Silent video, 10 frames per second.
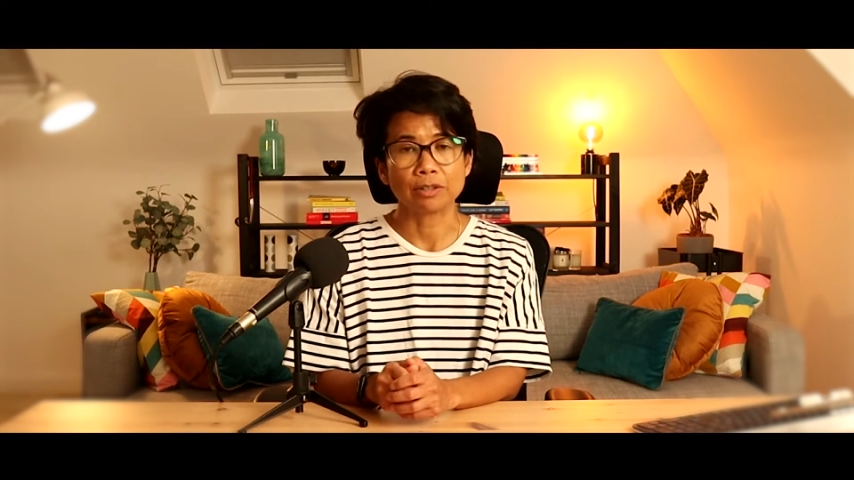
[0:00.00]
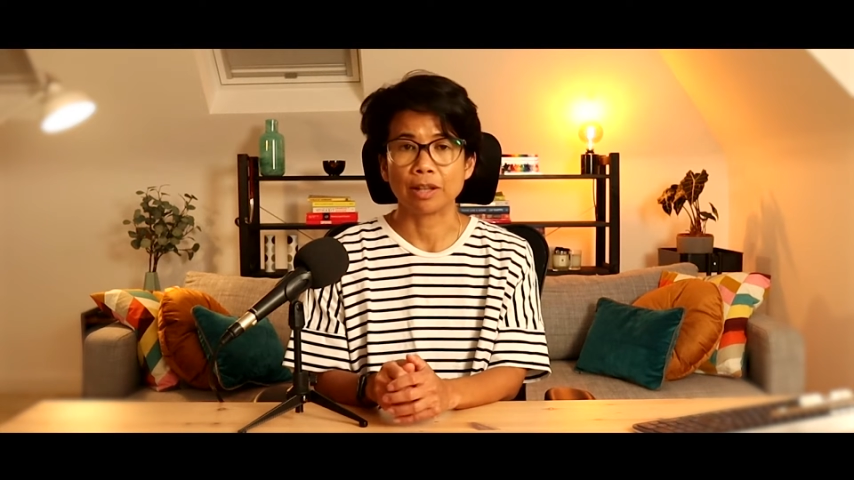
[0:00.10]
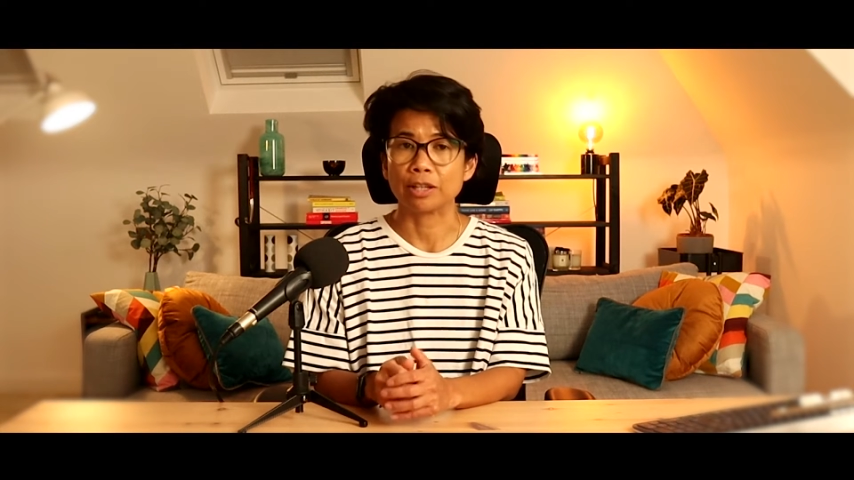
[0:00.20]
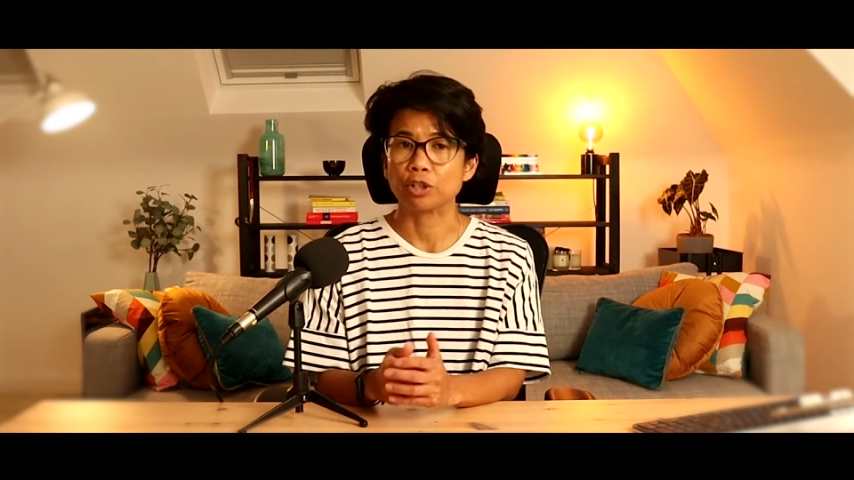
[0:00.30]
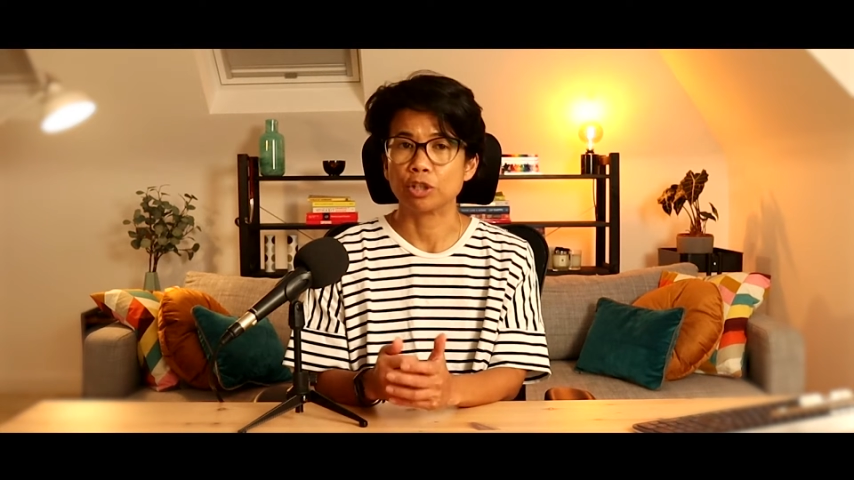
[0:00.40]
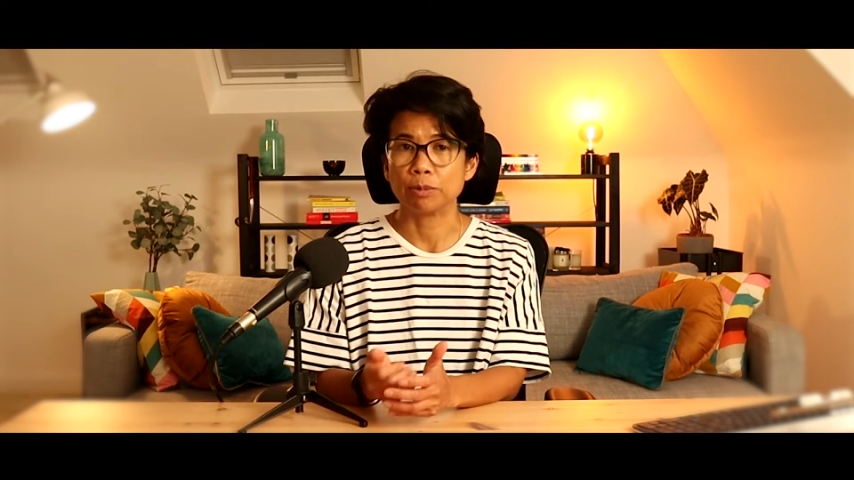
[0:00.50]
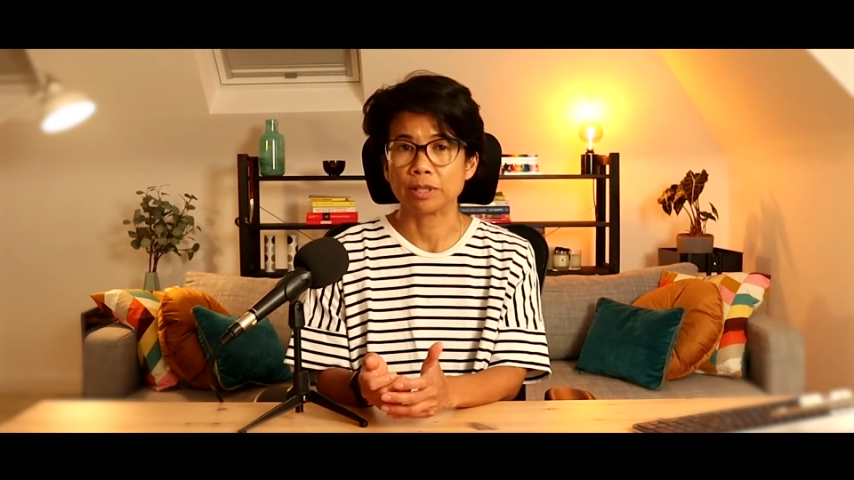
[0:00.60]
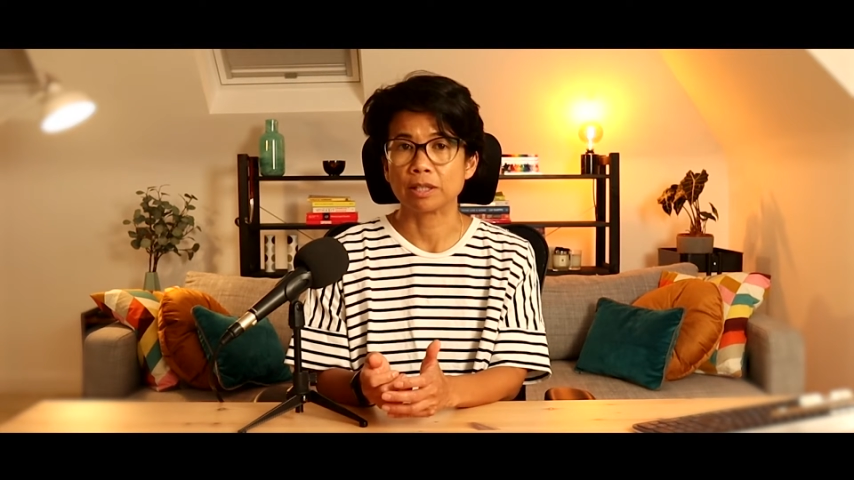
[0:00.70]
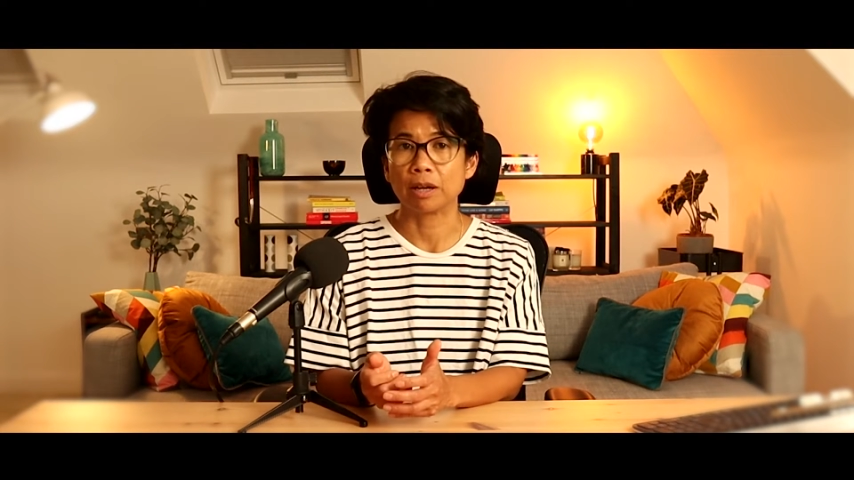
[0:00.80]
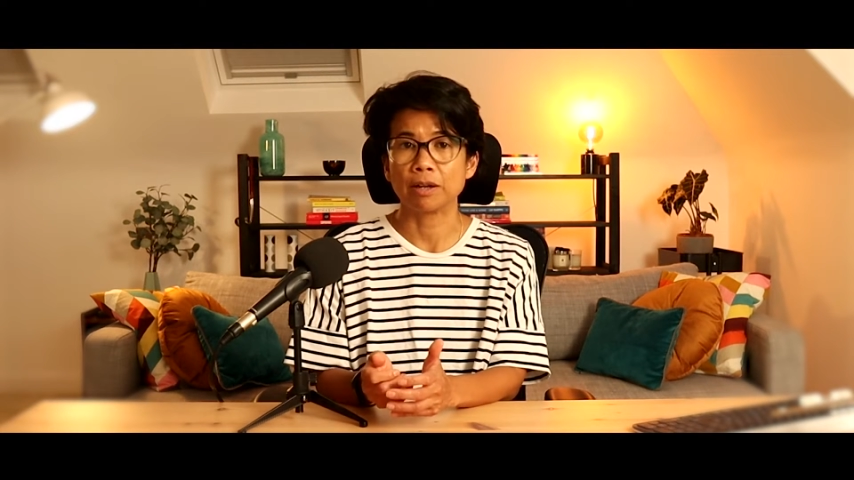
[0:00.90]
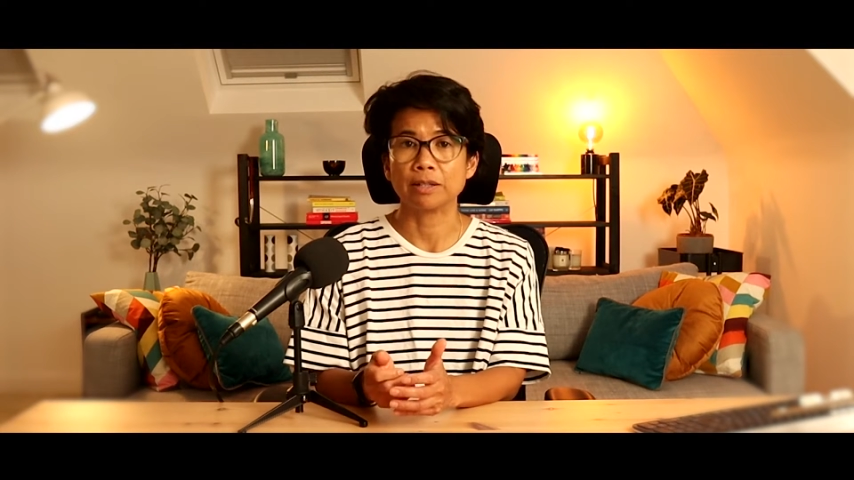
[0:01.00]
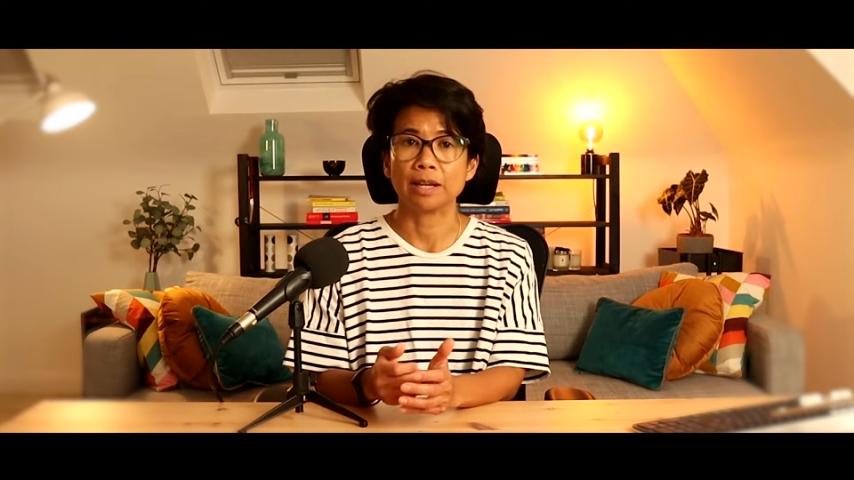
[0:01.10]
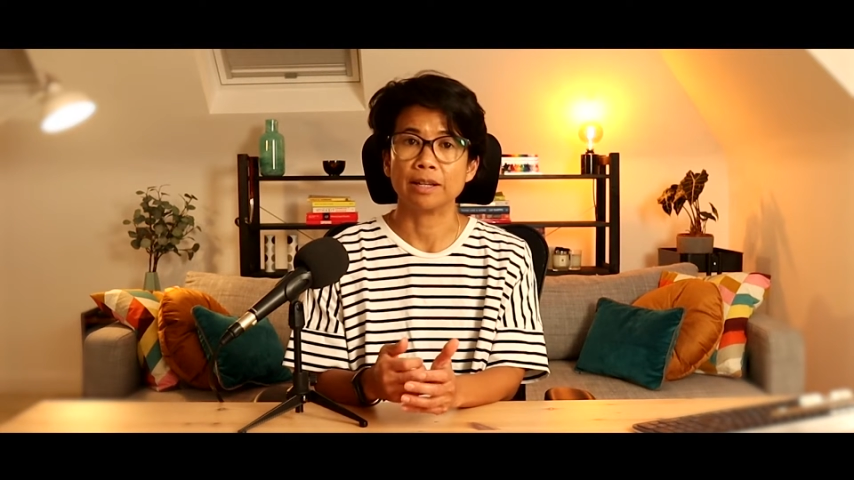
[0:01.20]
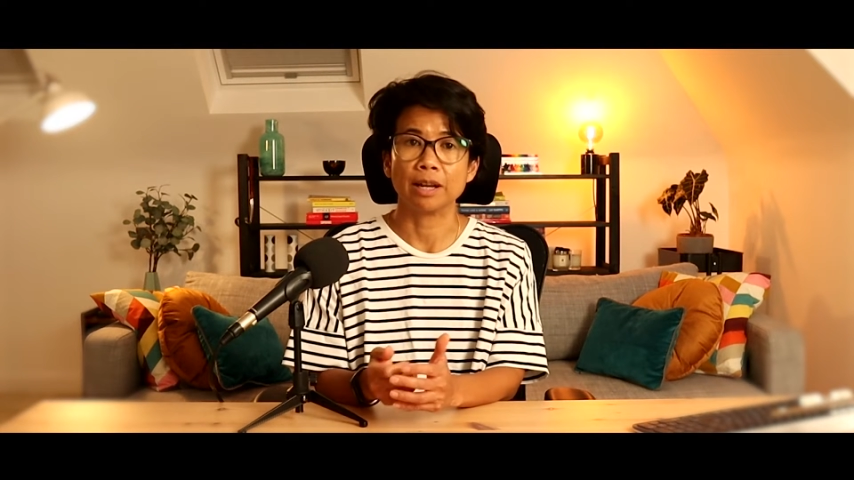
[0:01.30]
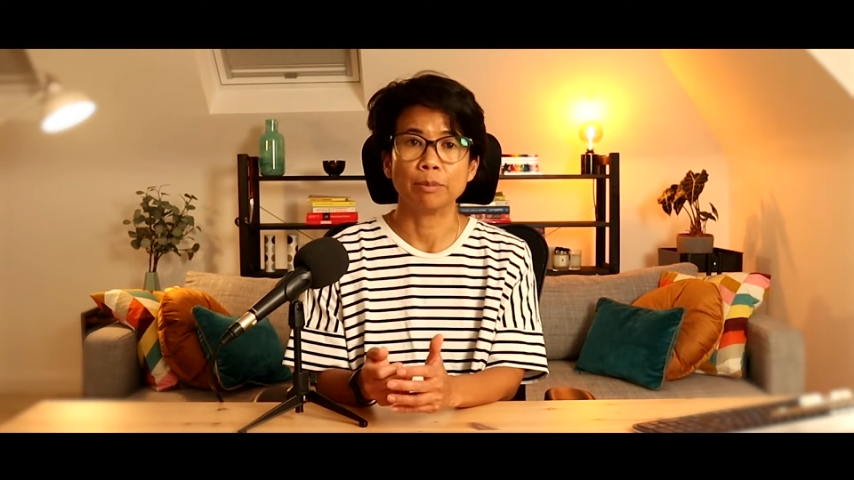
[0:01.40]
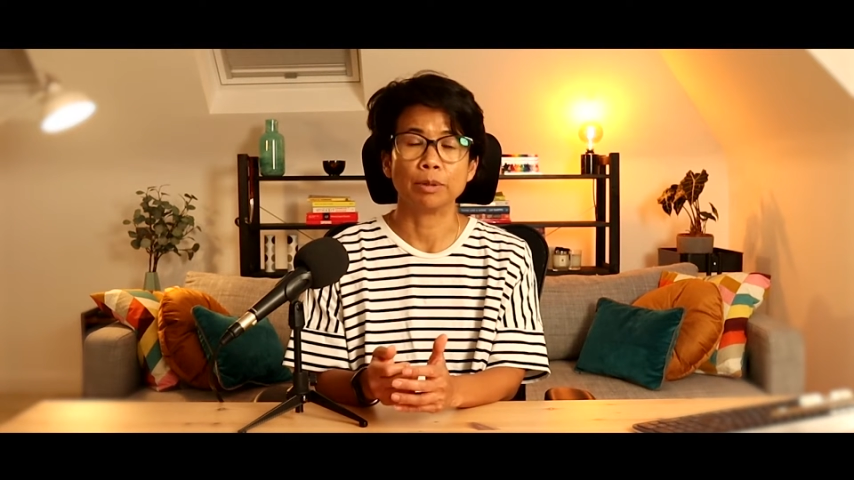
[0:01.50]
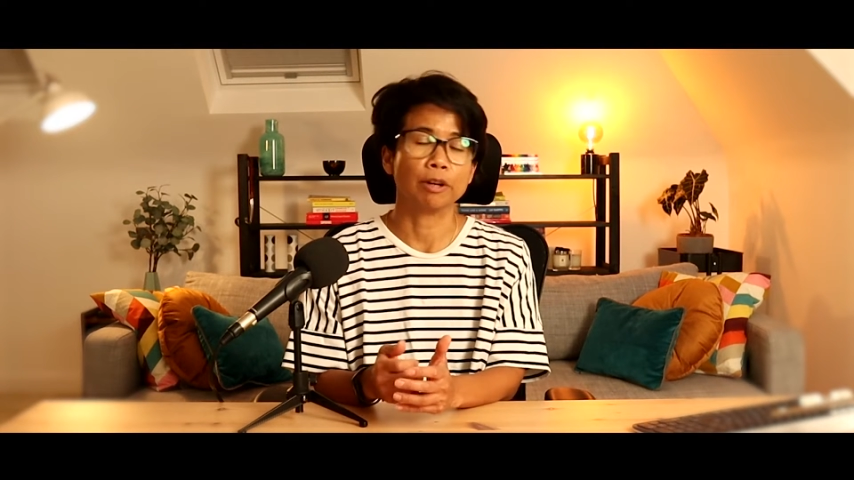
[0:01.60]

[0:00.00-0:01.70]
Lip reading: so that's tumour size and number